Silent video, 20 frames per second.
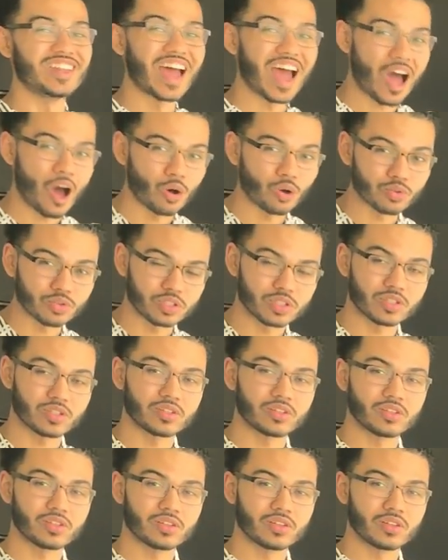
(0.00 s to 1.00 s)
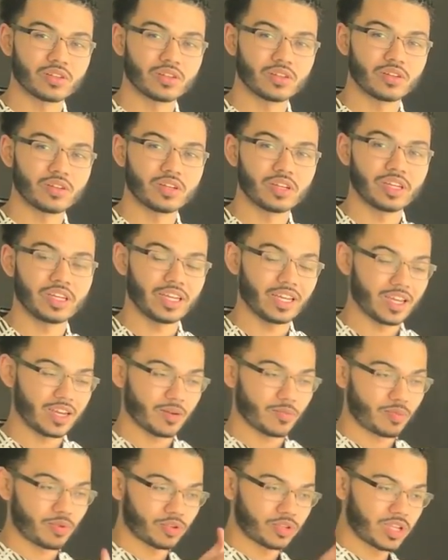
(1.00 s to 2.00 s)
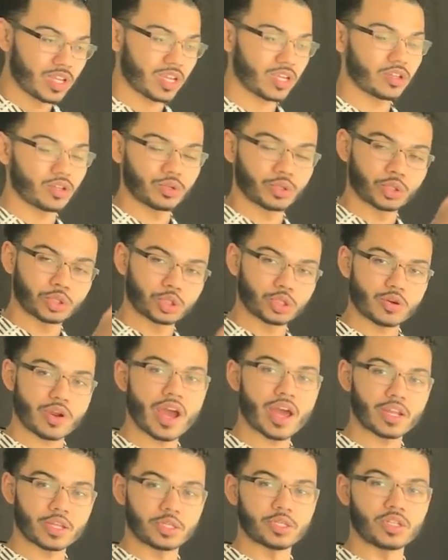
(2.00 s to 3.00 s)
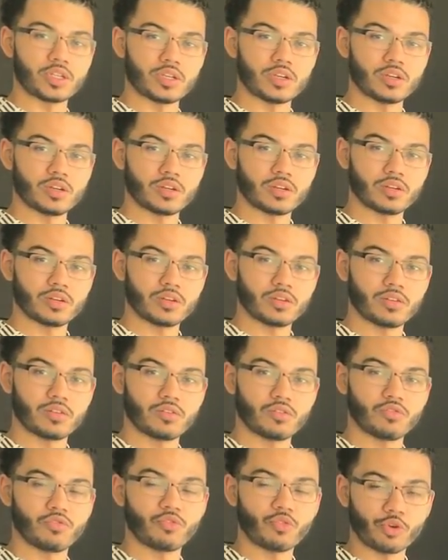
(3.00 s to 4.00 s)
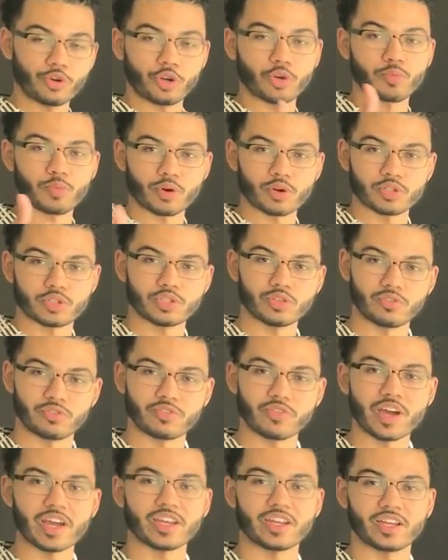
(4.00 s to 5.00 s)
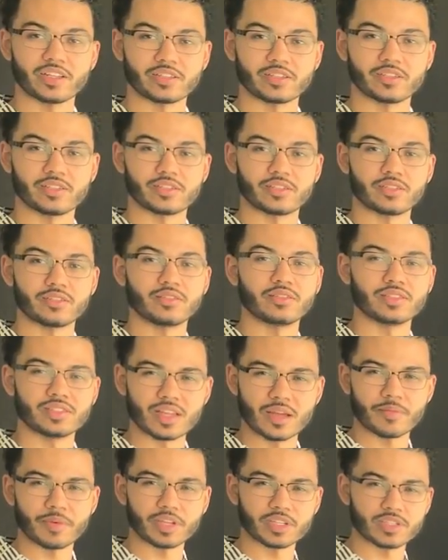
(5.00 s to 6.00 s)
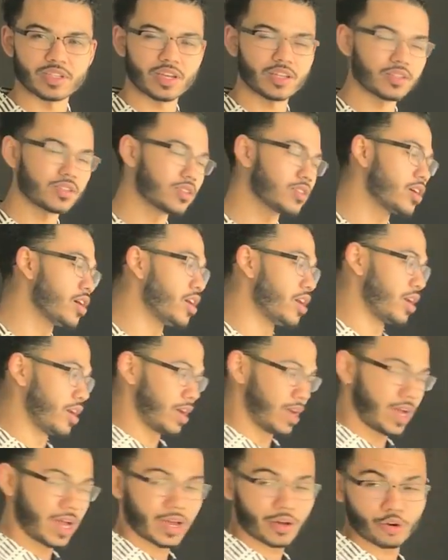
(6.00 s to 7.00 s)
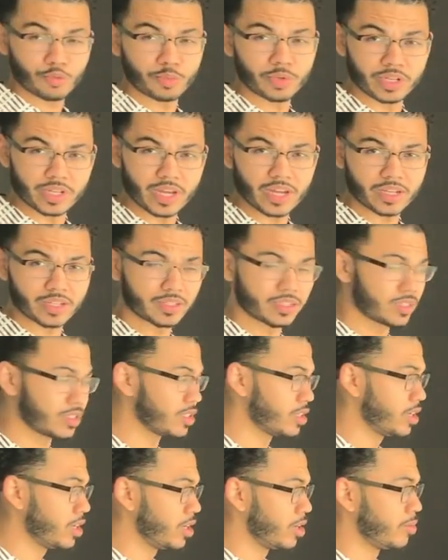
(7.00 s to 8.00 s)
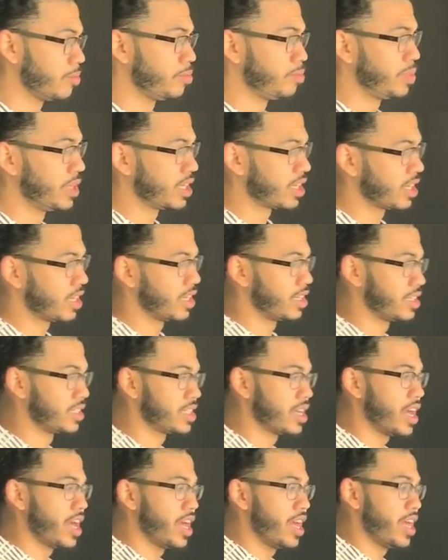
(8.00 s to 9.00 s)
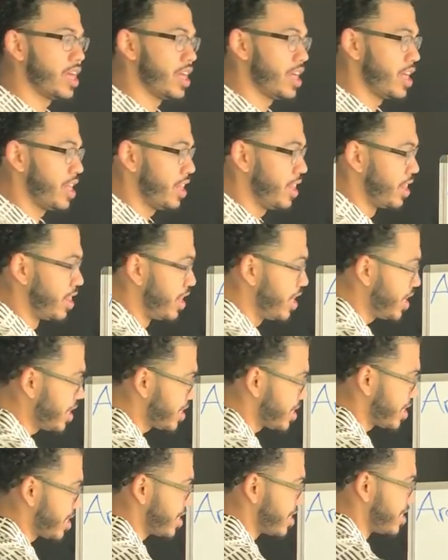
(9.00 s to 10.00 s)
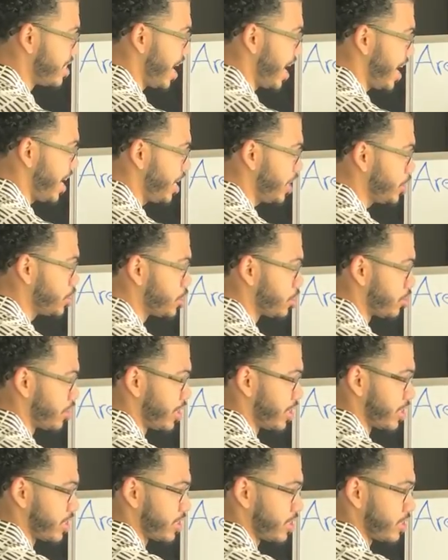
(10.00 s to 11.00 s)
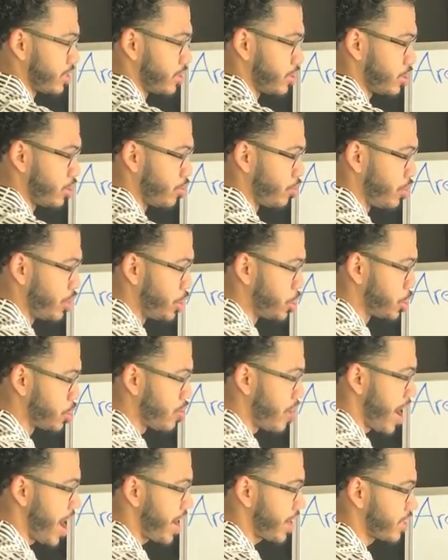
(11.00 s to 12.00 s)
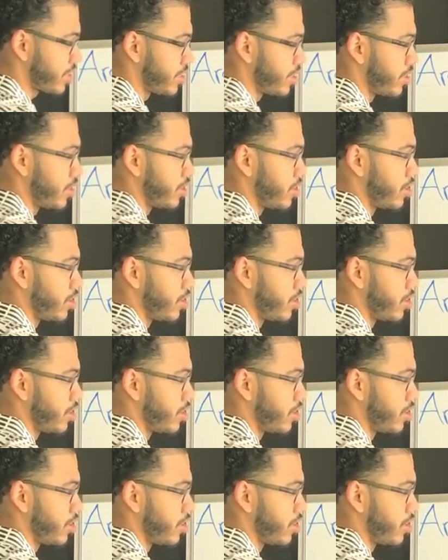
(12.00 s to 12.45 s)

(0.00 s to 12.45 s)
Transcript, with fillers: doubt in a particular strategy for your personal finances. Does that make sense? I hope it does. Because this is dangerous to retract.